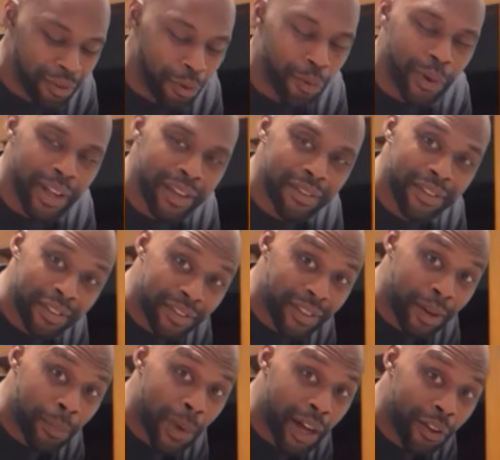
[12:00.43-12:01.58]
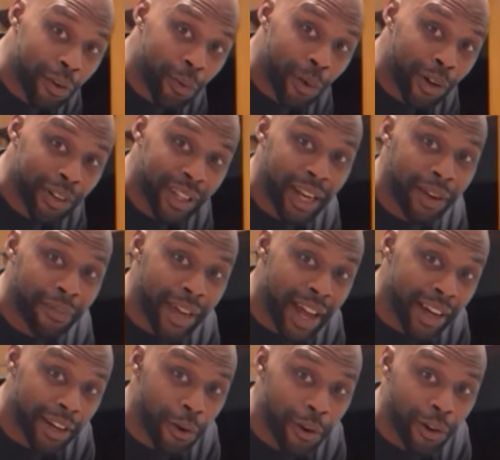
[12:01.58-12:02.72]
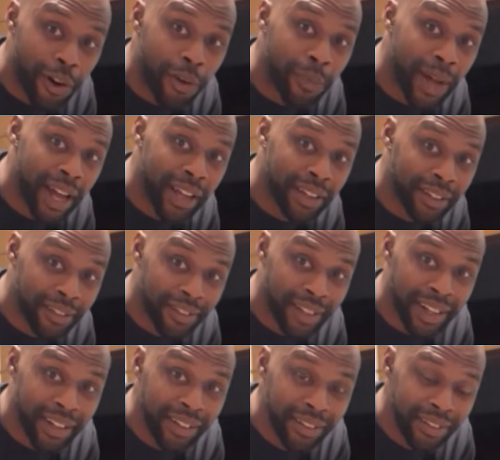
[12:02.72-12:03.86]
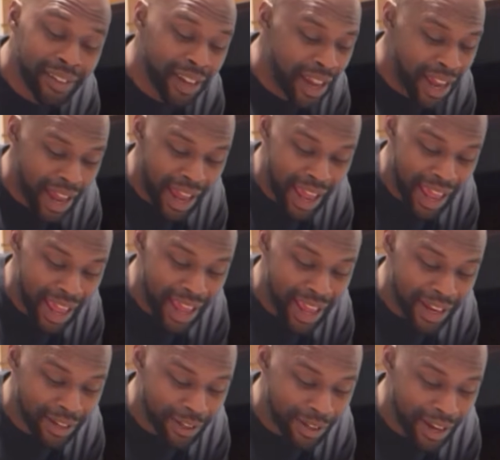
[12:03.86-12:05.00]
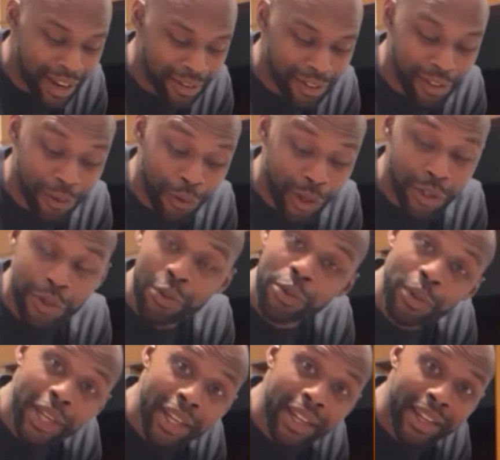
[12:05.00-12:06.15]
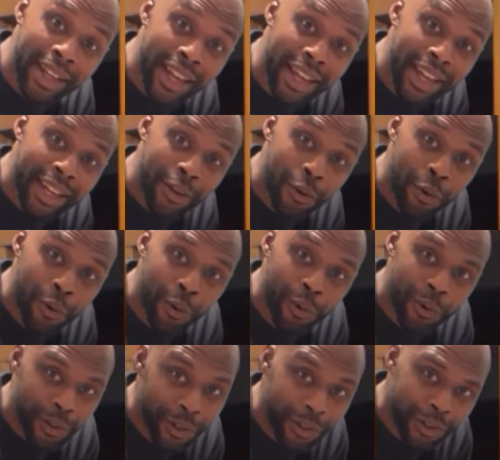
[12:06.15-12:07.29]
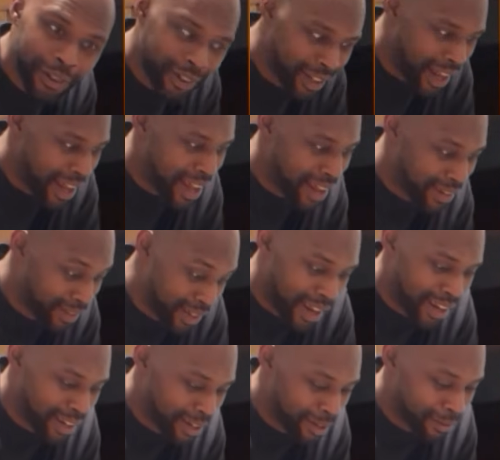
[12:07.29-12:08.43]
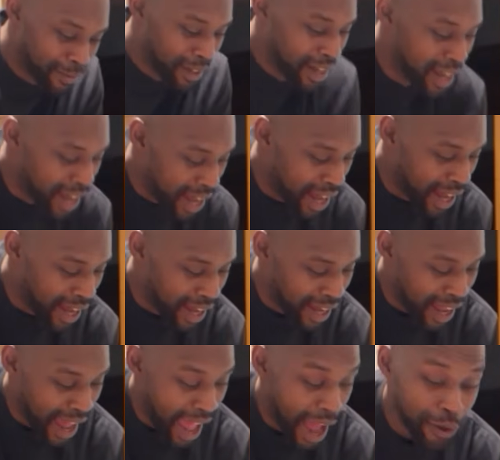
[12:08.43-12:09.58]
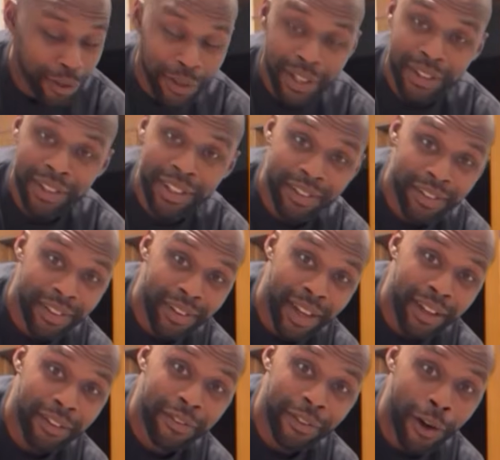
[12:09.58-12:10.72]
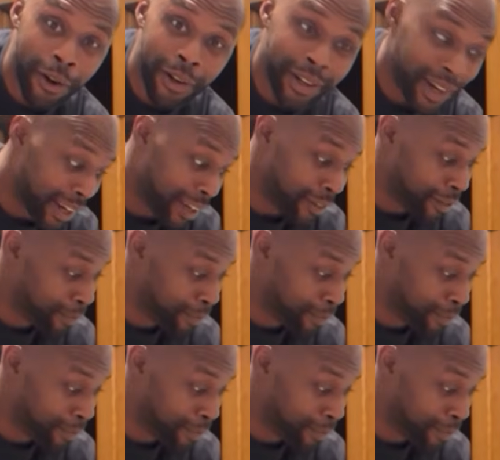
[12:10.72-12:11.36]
with some other work that I've got going on behind the scenes. And you guys are going to get a cool look at kind of how you get these things started, I guess